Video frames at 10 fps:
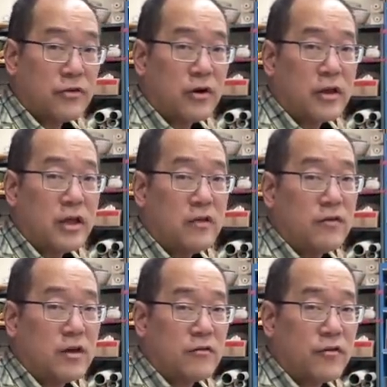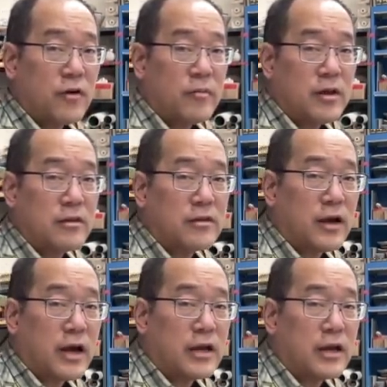are even from
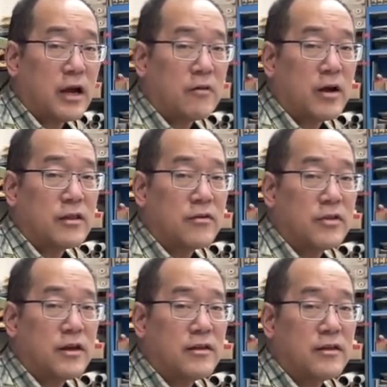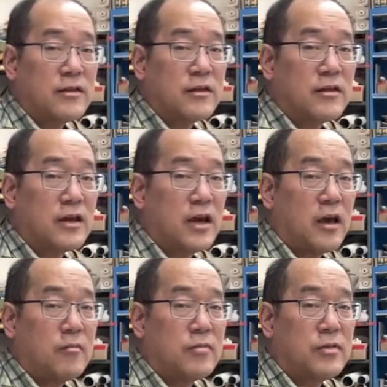inside and out, right? So this is the
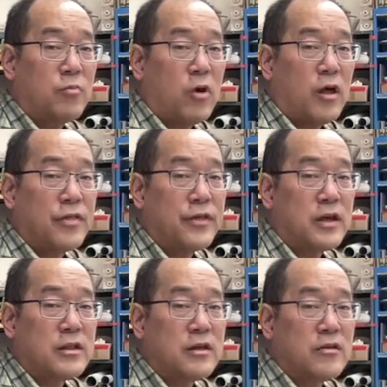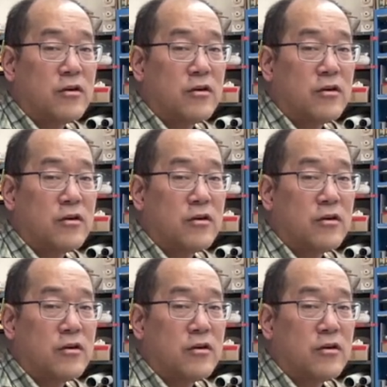same wall thickness